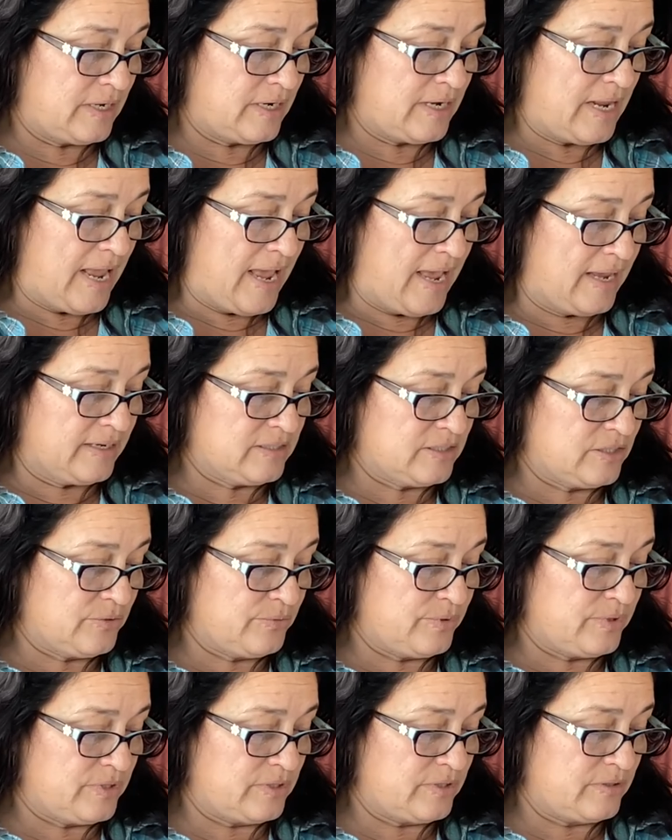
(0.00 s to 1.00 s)
An act
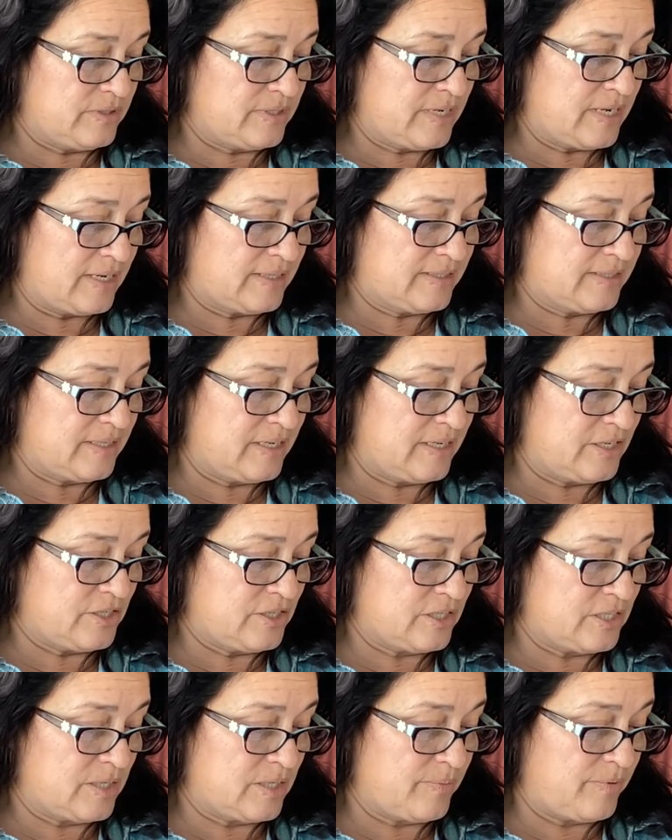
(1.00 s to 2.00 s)
to reduce
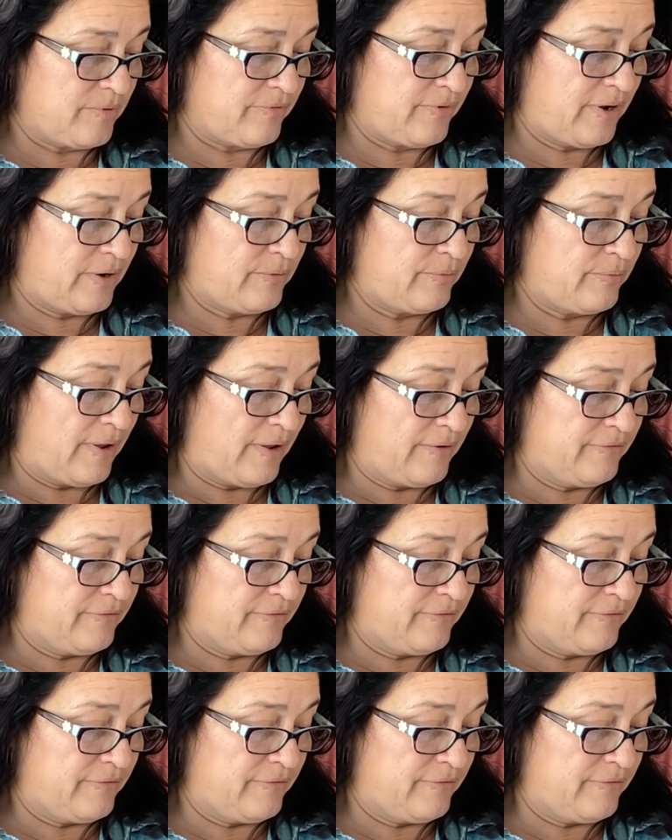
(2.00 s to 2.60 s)
taxation to provide